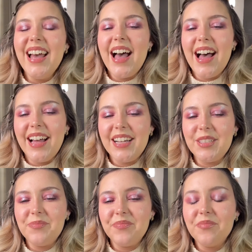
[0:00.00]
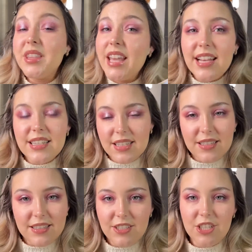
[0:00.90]
But that's
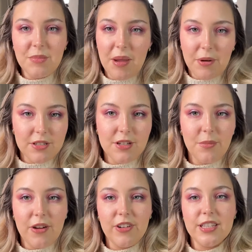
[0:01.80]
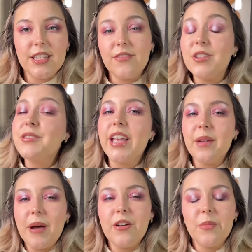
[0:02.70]
just my personal preference. If you like
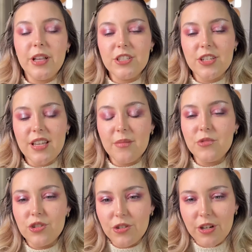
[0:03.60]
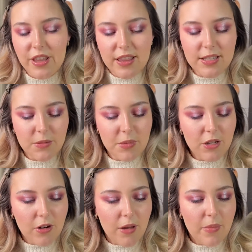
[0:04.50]
powder blushes, I'm sure that this would be a
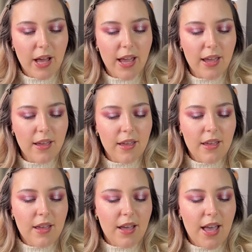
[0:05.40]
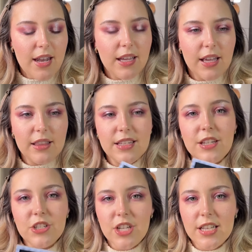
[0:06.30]
great buy. And again, these
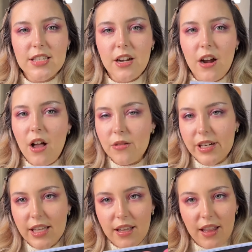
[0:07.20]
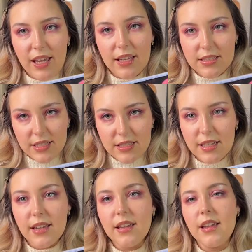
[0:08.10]
are shades that are already like
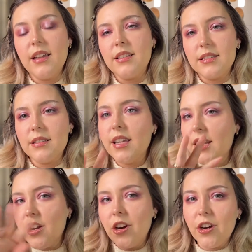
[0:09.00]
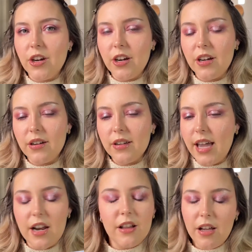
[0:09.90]
existing in her
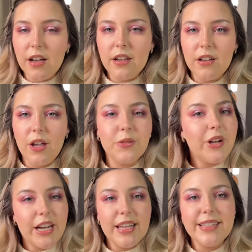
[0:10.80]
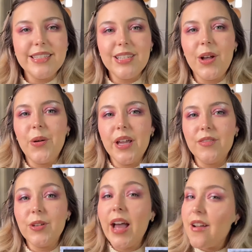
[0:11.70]
catalog already. So if
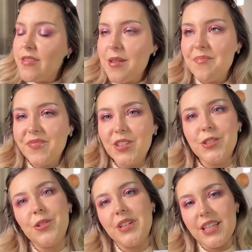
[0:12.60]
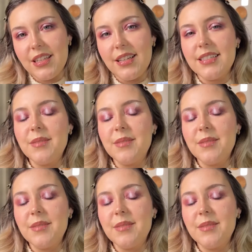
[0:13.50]
you have them, you don't need this.